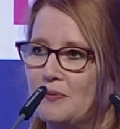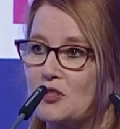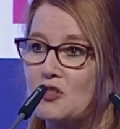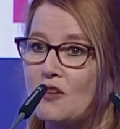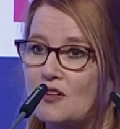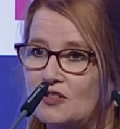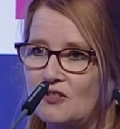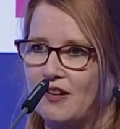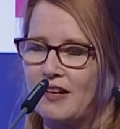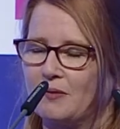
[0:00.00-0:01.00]

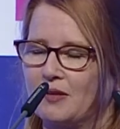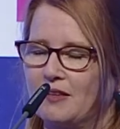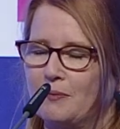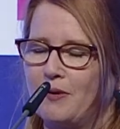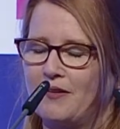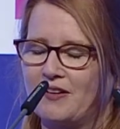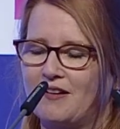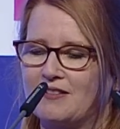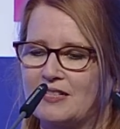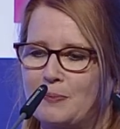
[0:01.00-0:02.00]
structuring within the private
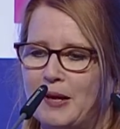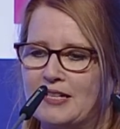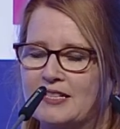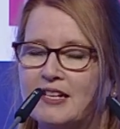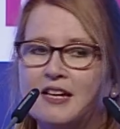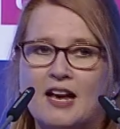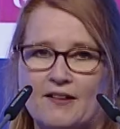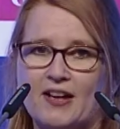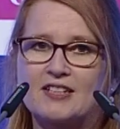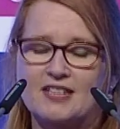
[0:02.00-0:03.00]
client space
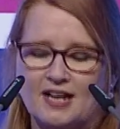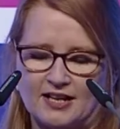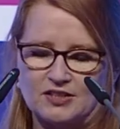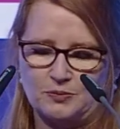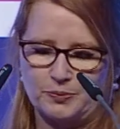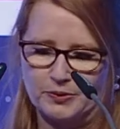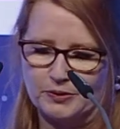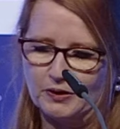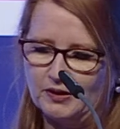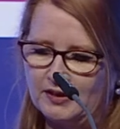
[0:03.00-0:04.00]
have had
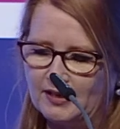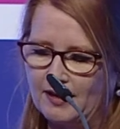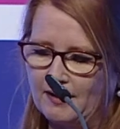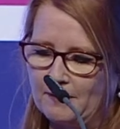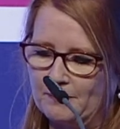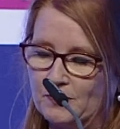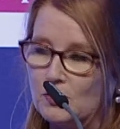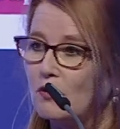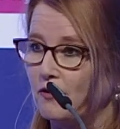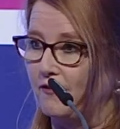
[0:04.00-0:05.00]
tangible
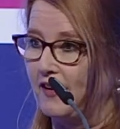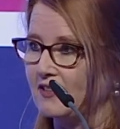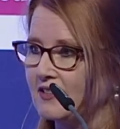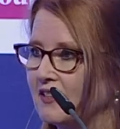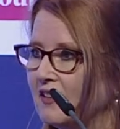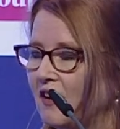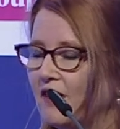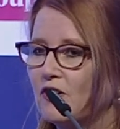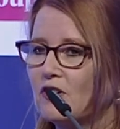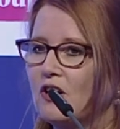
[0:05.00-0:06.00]
knock-on effects. I've
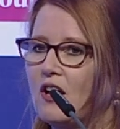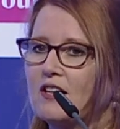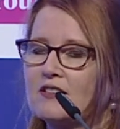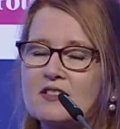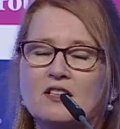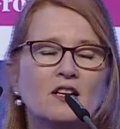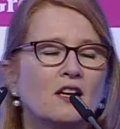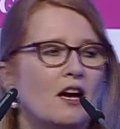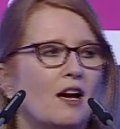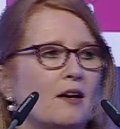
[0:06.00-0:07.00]
got clients
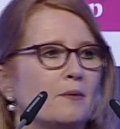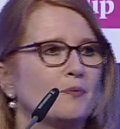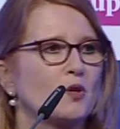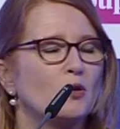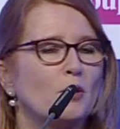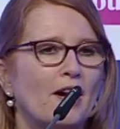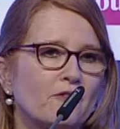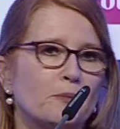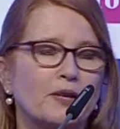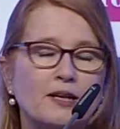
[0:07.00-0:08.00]
who
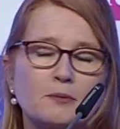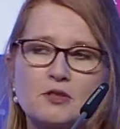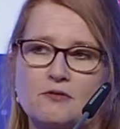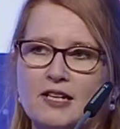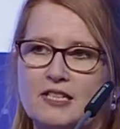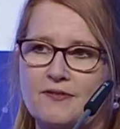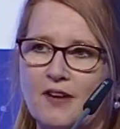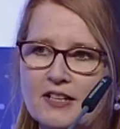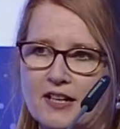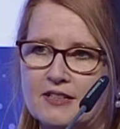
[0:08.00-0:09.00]
haven't been able to raise
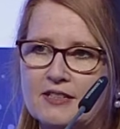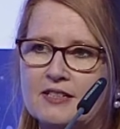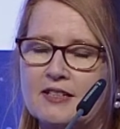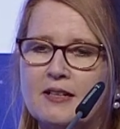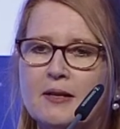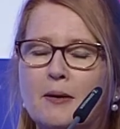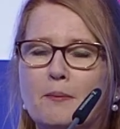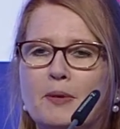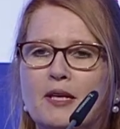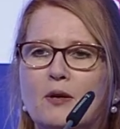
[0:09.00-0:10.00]
finance
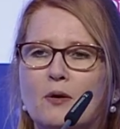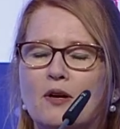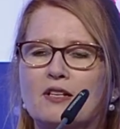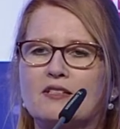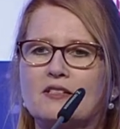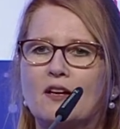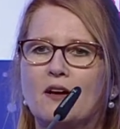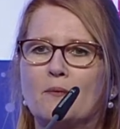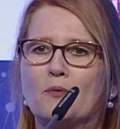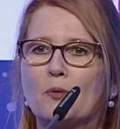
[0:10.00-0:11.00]
because
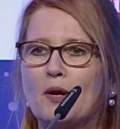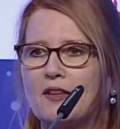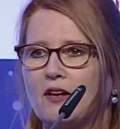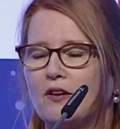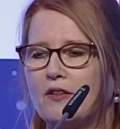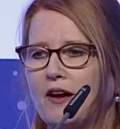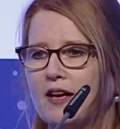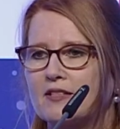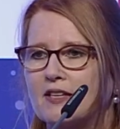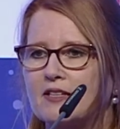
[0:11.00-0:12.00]
the way they own their
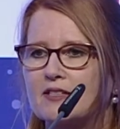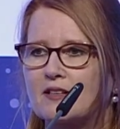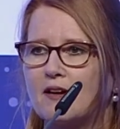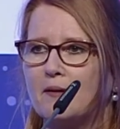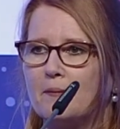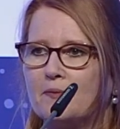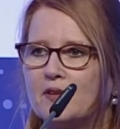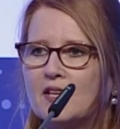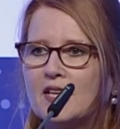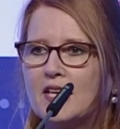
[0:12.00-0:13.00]
assets
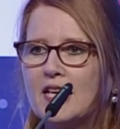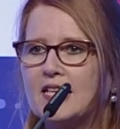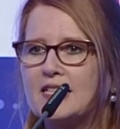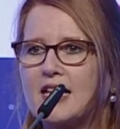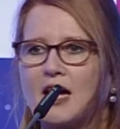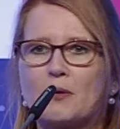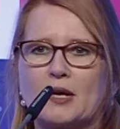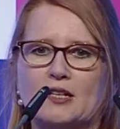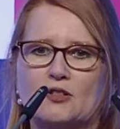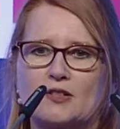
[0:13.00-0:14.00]
is now
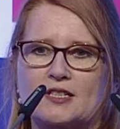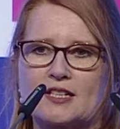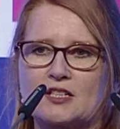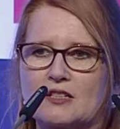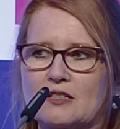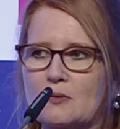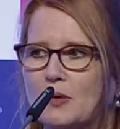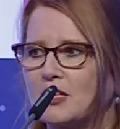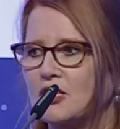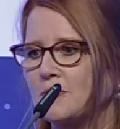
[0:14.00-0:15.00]
in jurisdictions
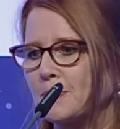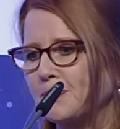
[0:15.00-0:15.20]
which